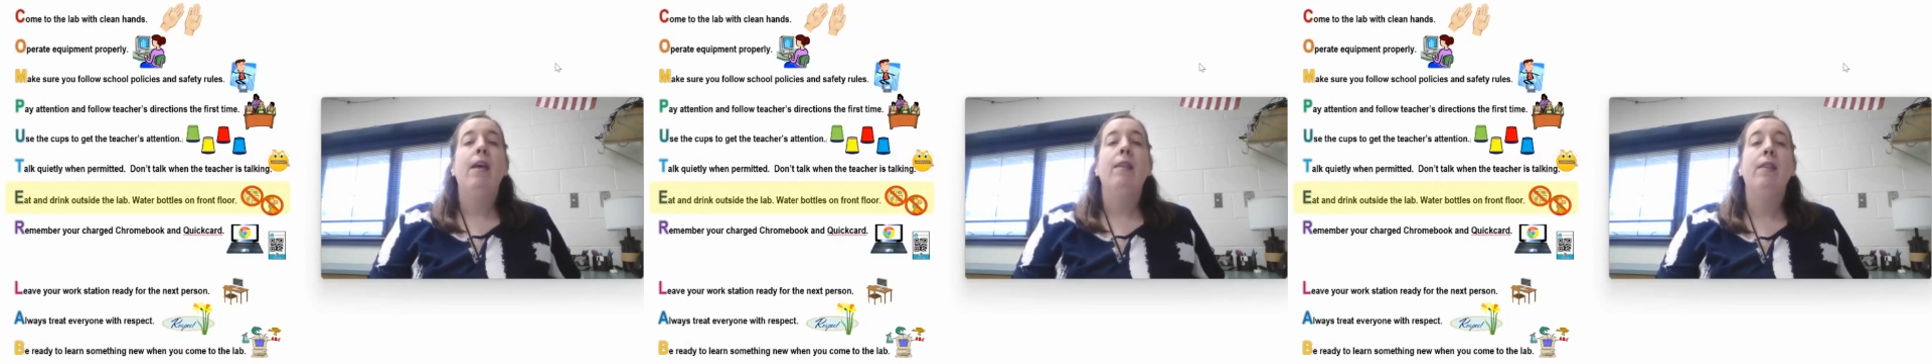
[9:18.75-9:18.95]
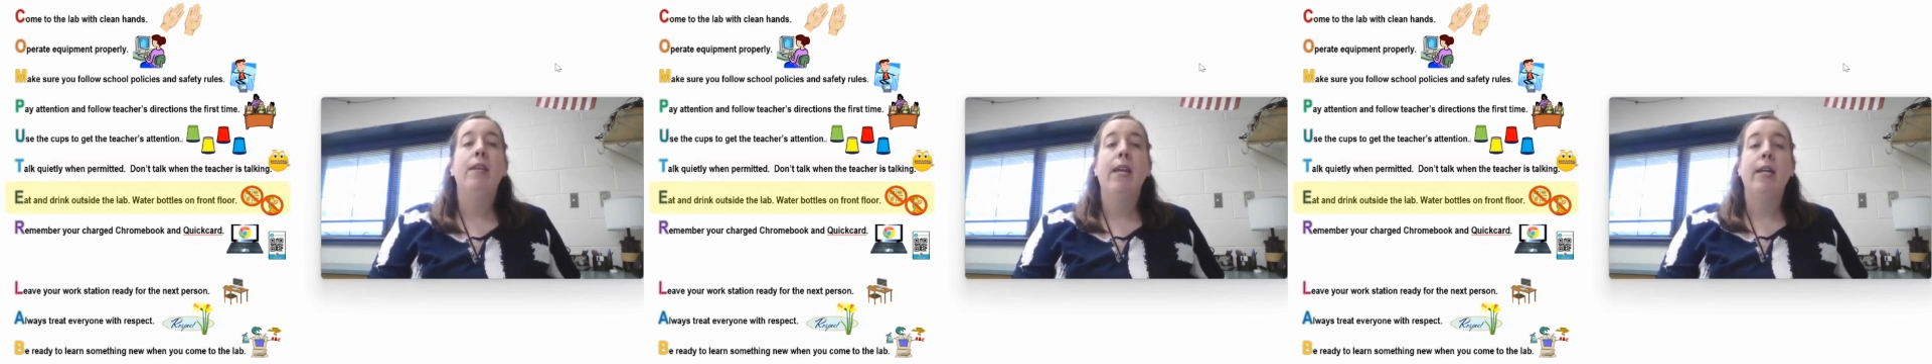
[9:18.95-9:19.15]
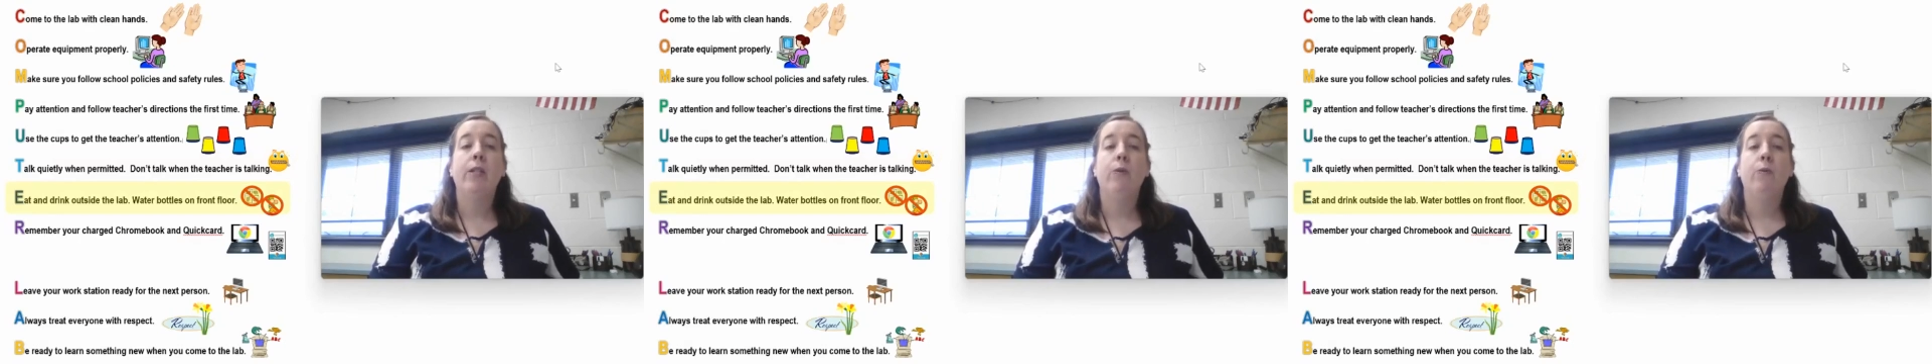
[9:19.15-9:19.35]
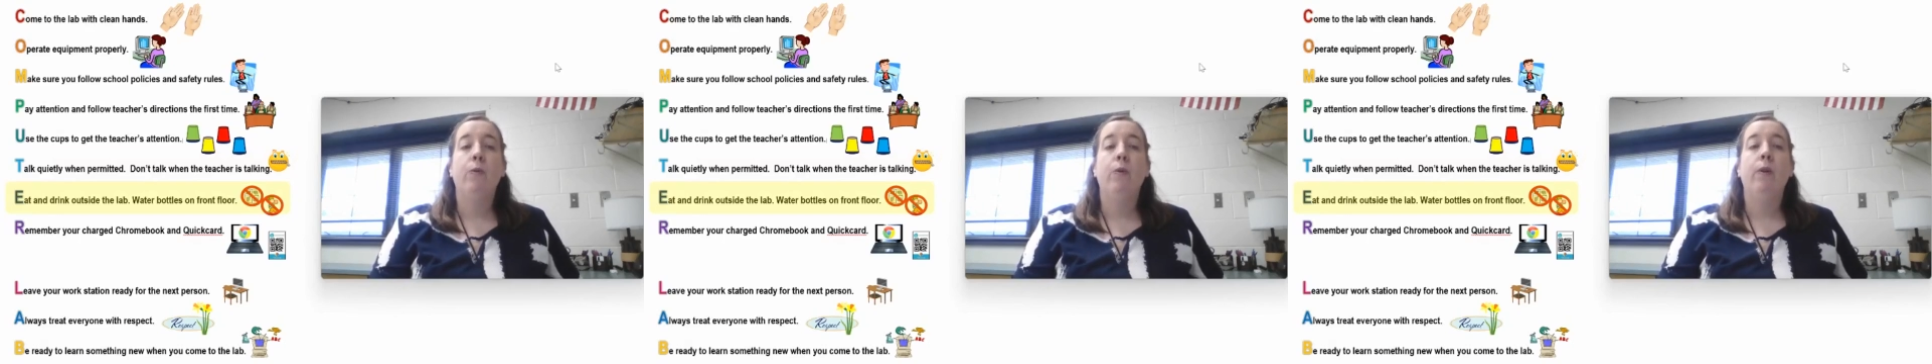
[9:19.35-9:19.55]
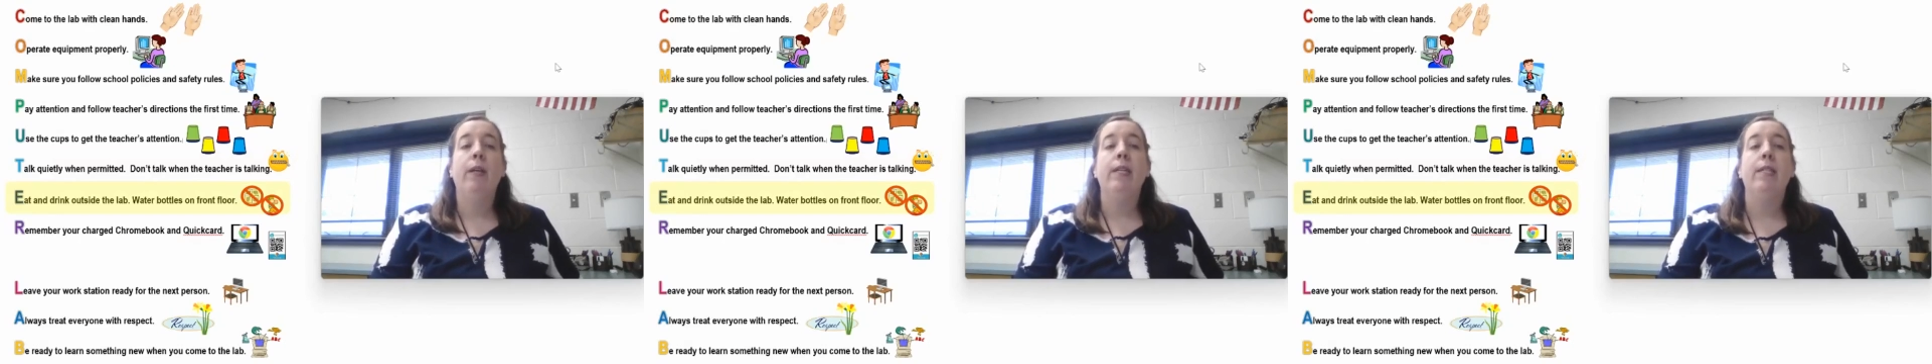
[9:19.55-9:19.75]
The next
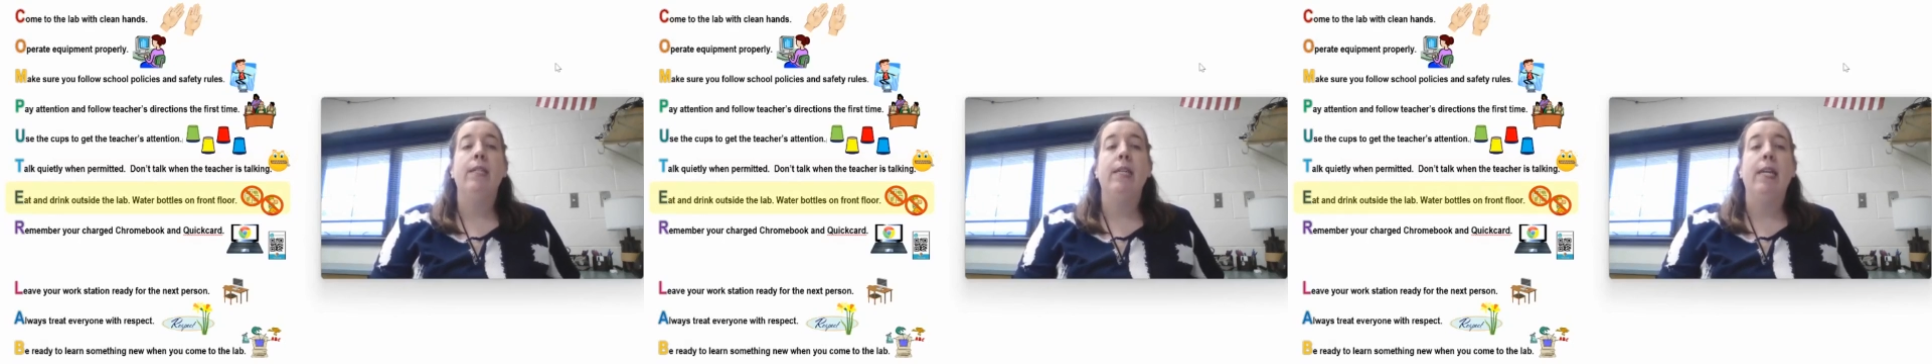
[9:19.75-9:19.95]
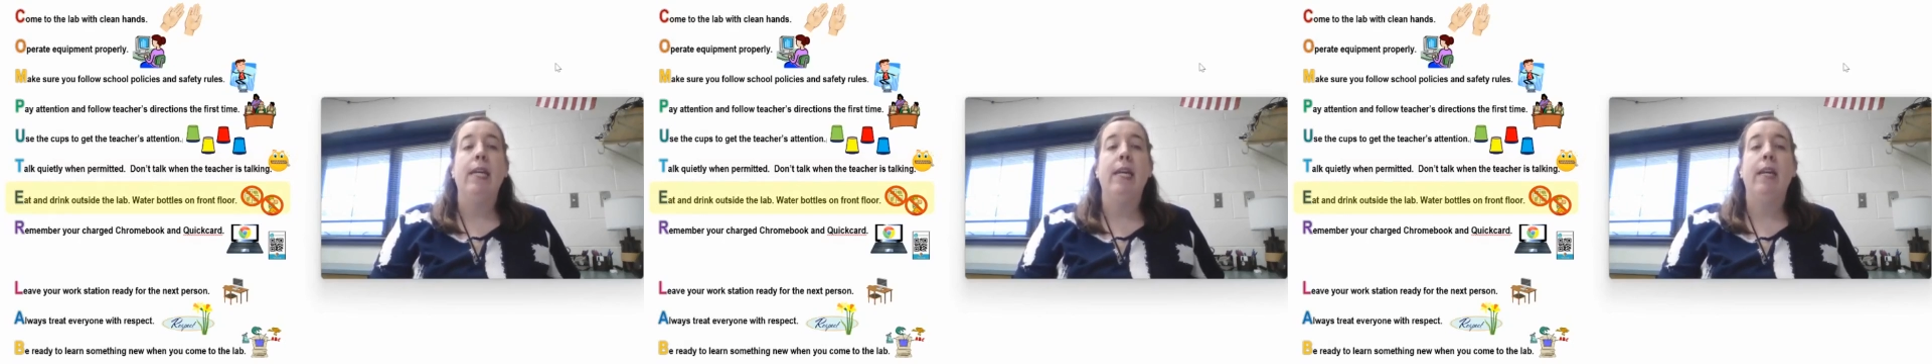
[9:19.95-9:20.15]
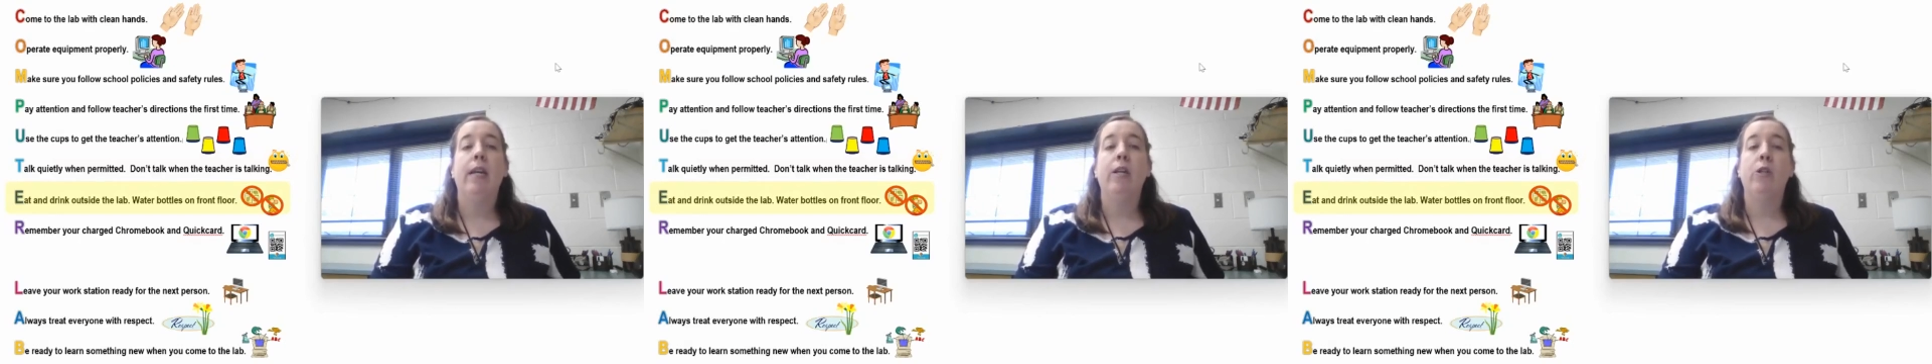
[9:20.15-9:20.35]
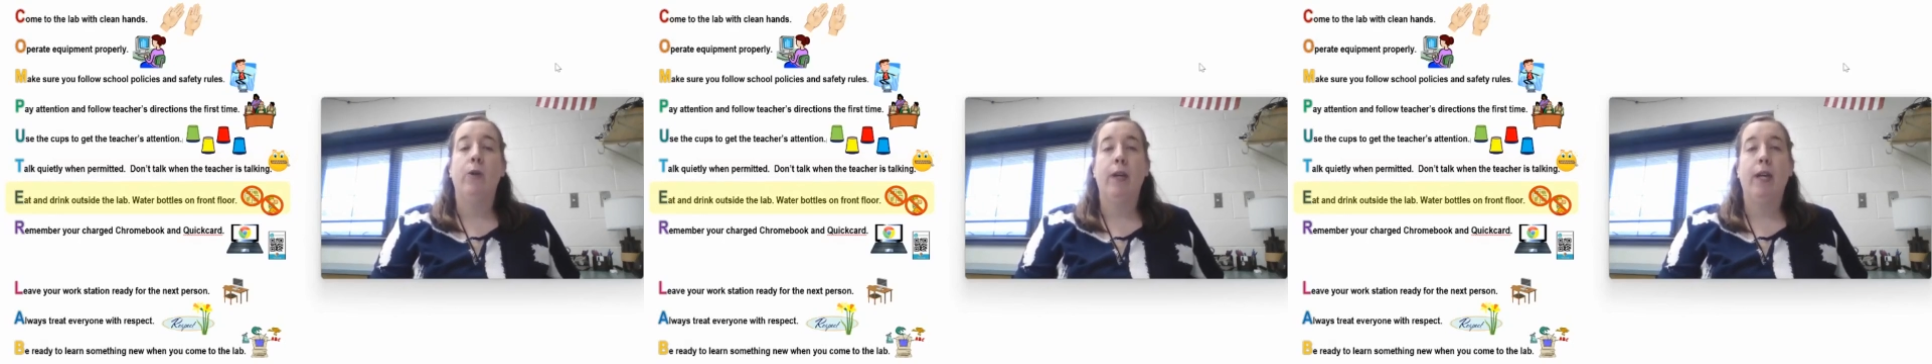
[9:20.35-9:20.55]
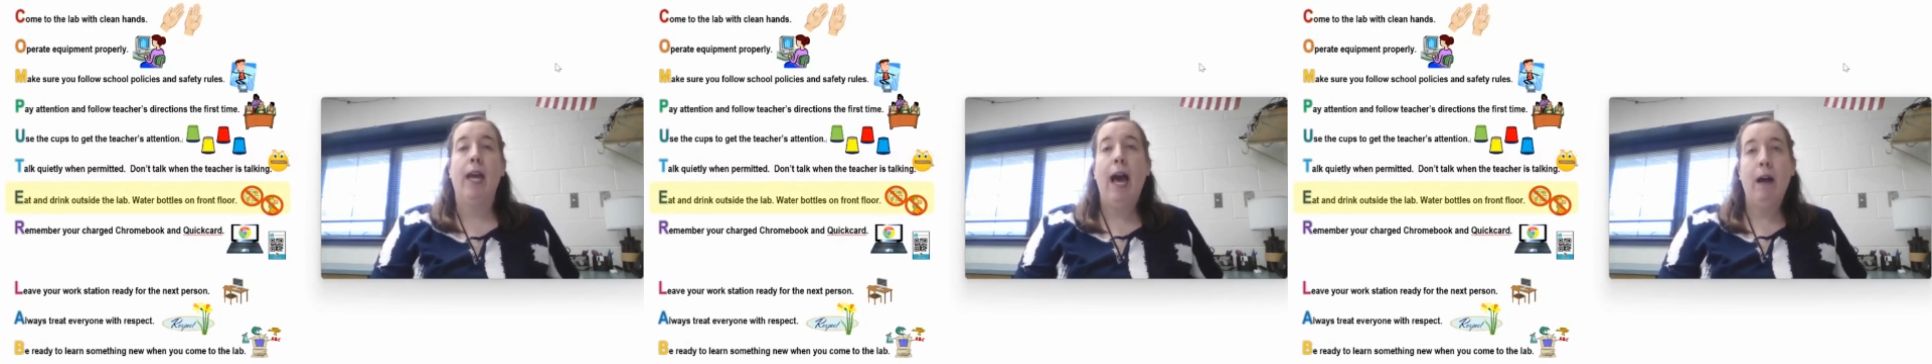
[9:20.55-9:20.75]
rule is to eat and
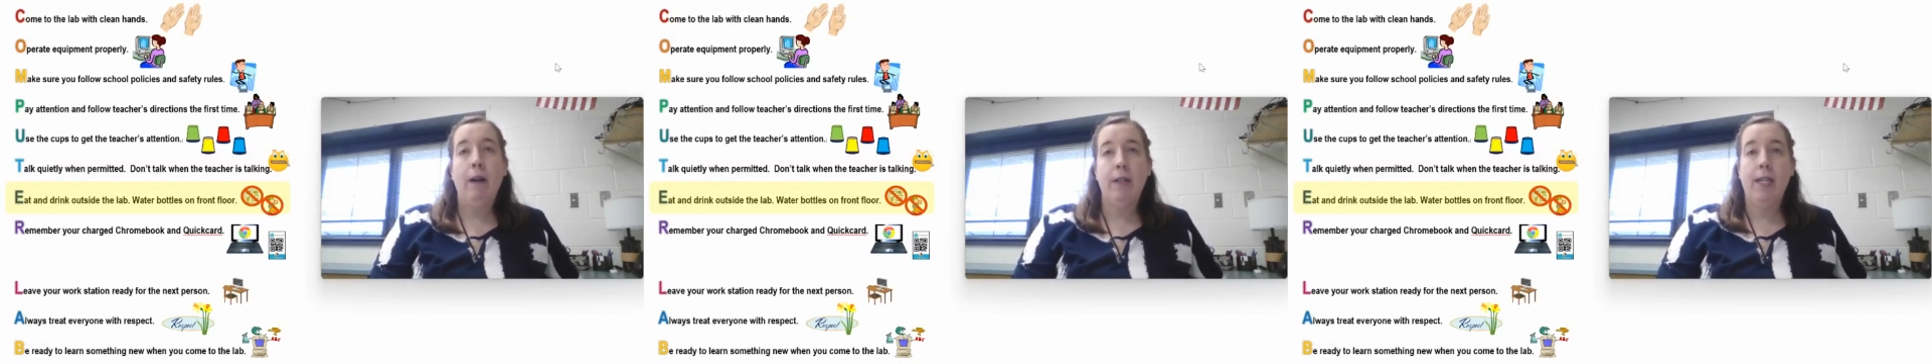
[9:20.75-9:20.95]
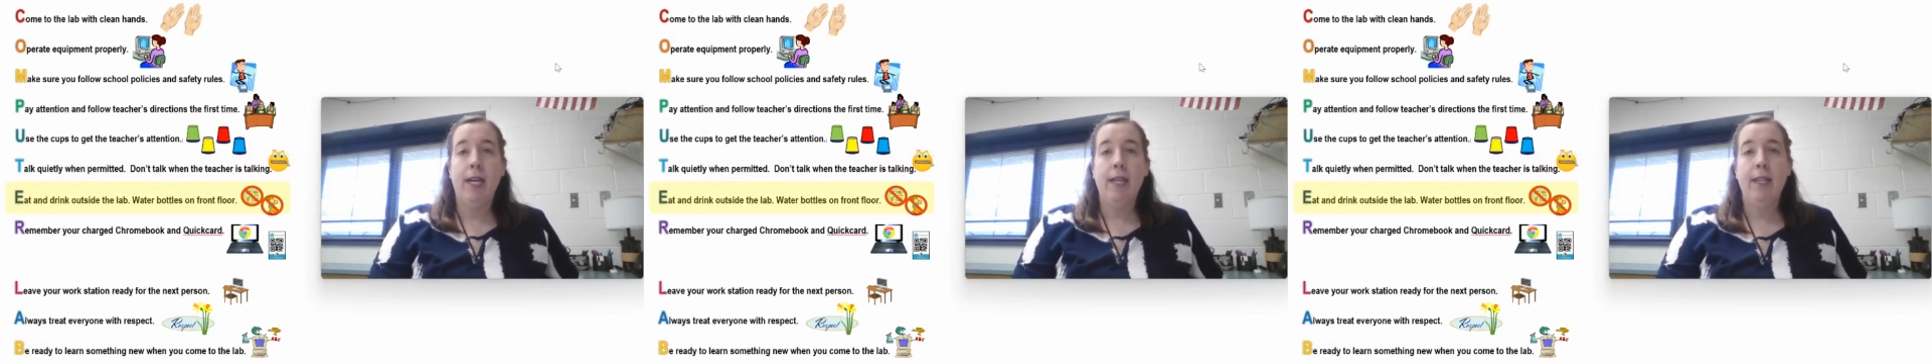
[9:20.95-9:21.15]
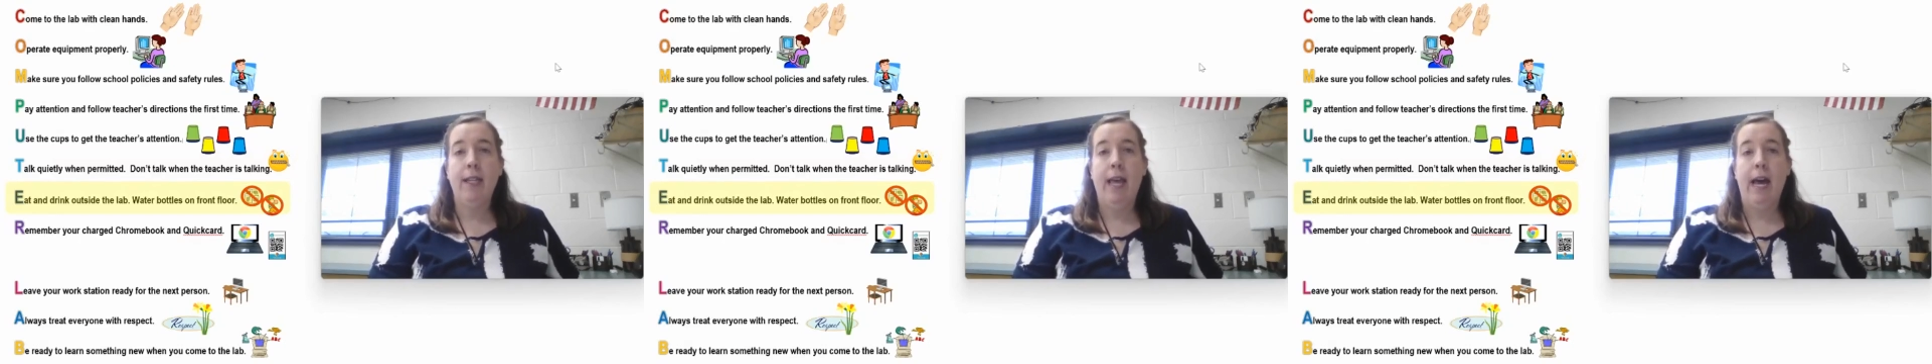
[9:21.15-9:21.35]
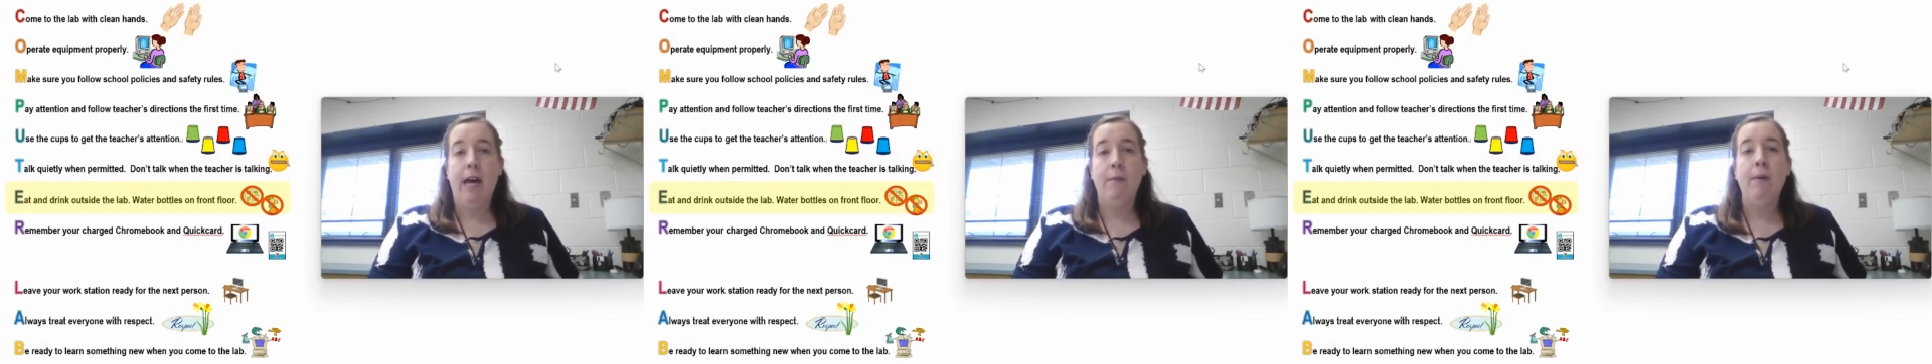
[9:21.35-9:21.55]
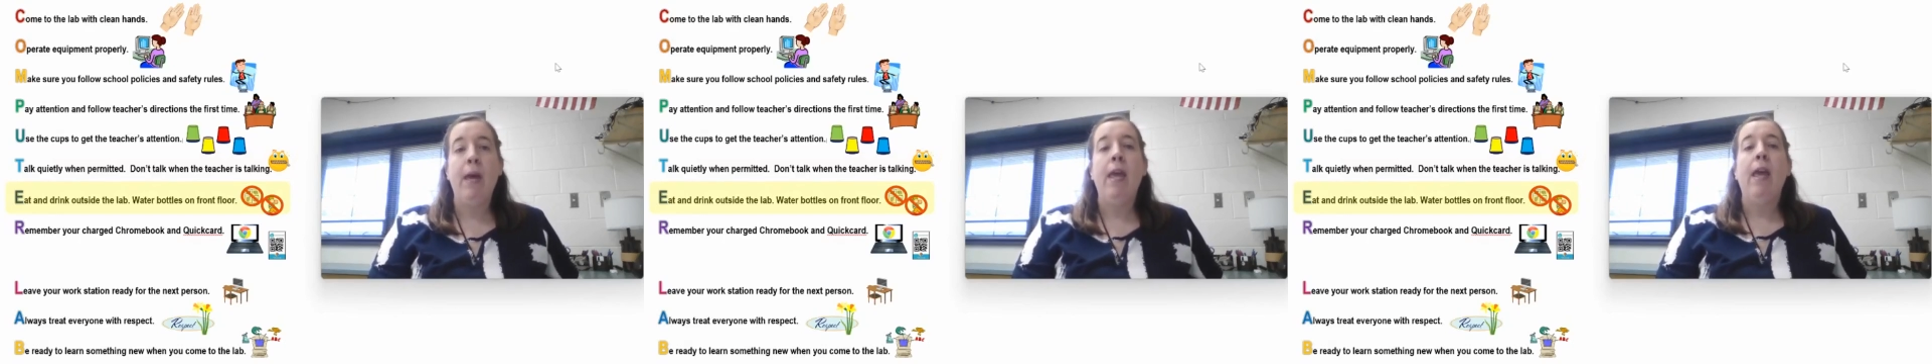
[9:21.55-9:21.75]
drink outside the
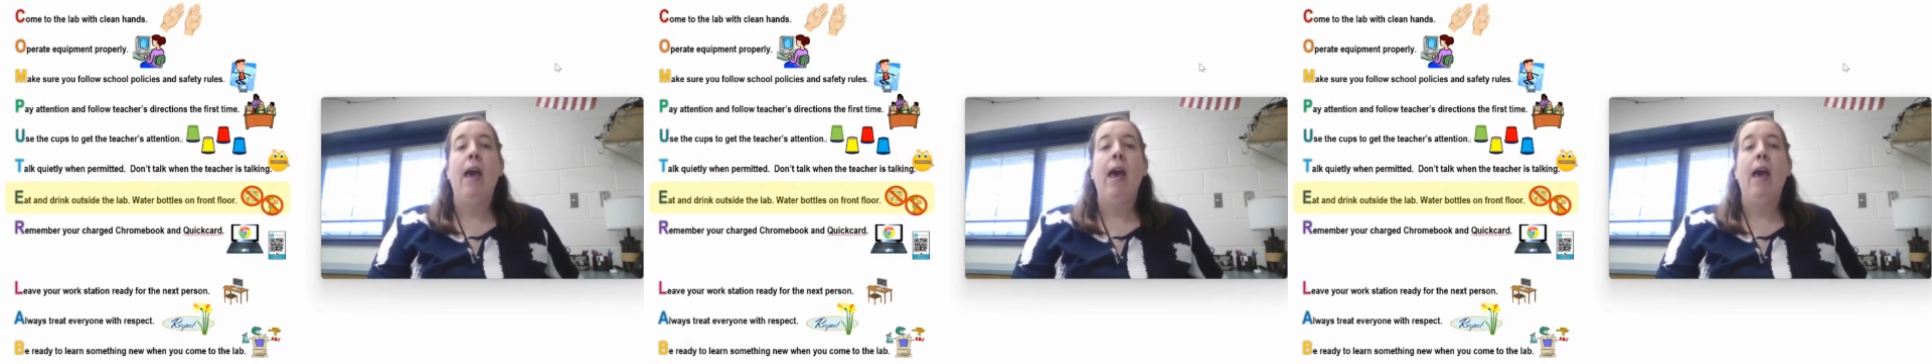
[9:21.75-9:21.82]
lab